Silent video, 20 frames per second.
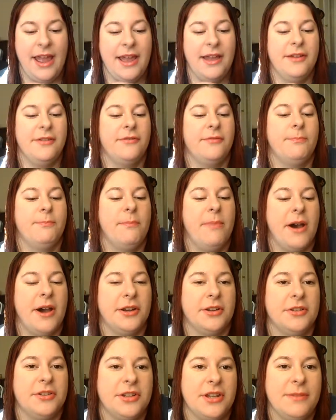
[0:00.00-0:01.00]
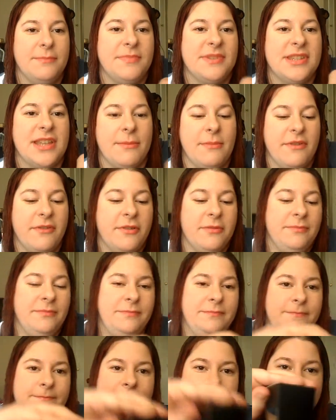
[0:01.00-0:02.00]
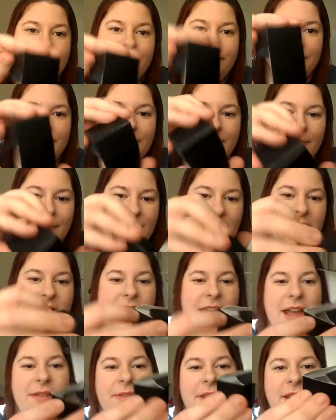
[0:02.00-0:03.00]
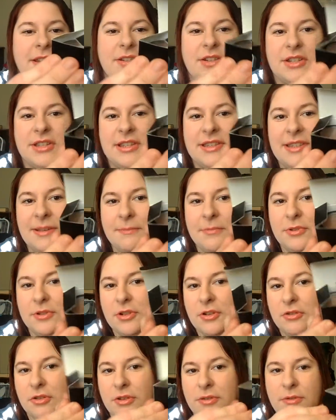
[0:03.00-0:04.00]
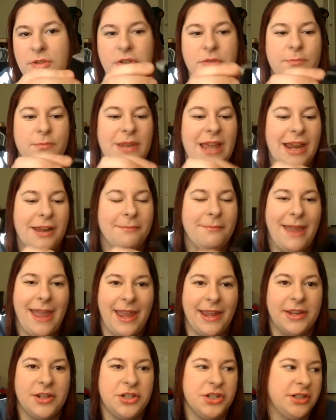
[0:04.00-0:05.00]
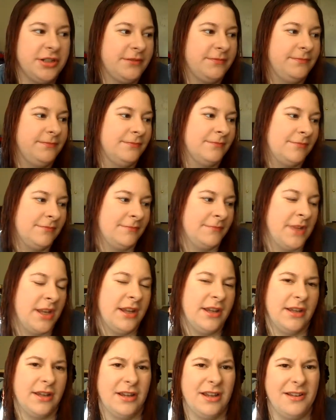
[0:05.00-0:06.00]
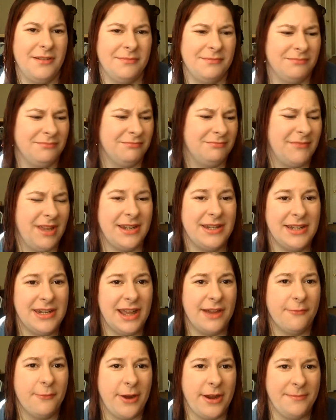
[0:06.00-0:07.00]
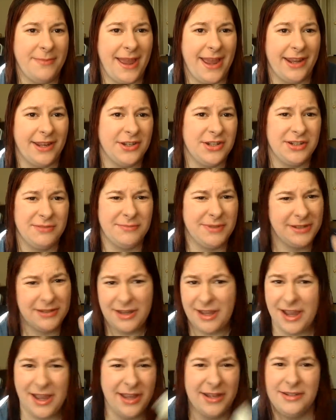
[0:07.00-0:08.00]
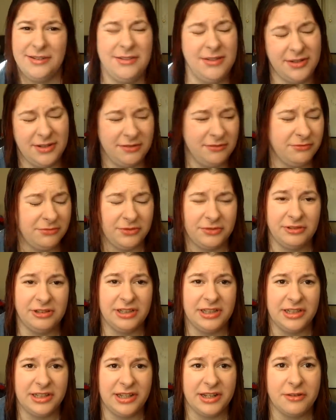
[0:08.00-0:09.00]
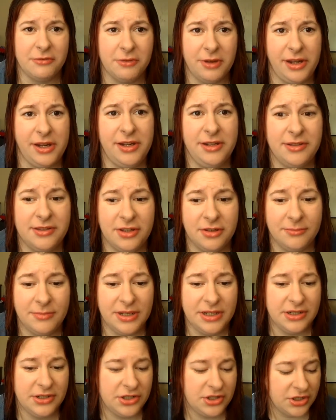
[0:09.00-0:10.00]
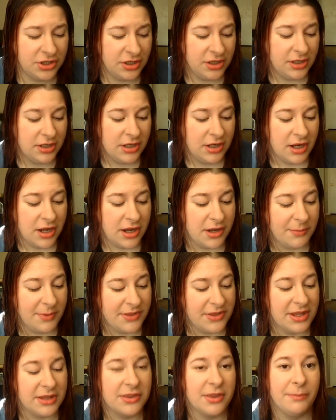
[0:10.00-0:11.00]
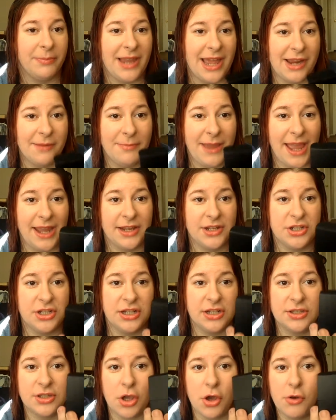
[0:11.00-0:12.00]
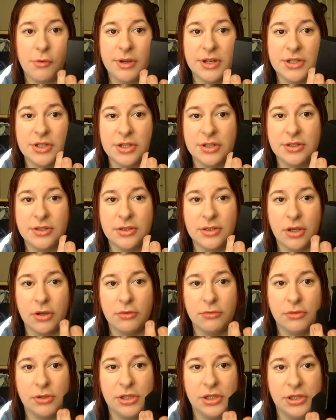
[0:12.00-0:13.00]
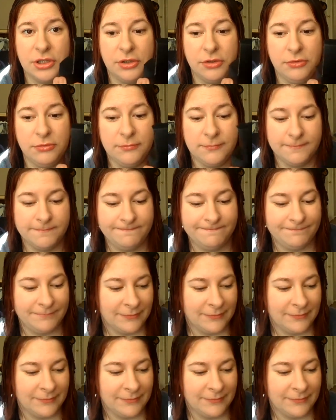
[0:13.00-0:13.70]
have bottled up some of them, and I have just a simple little cute black packaging. They did have white packaging, but I don't really like white so much. I think the black packaging is always just so cute,